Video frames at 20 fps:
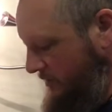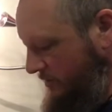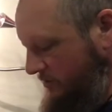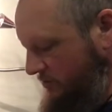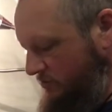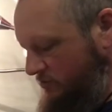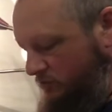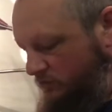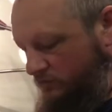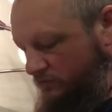
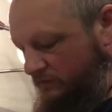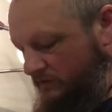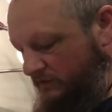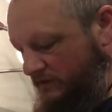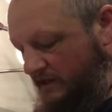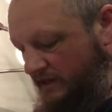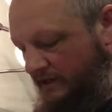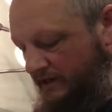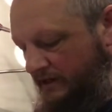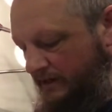so
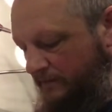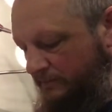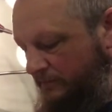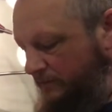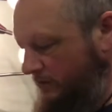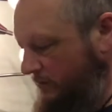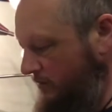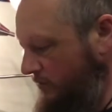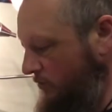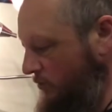lining up
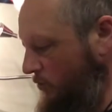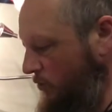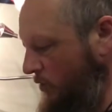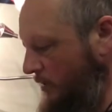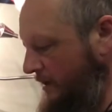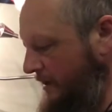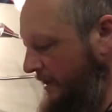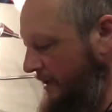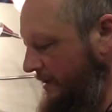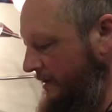
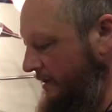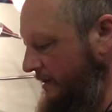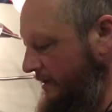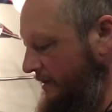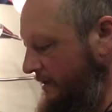one end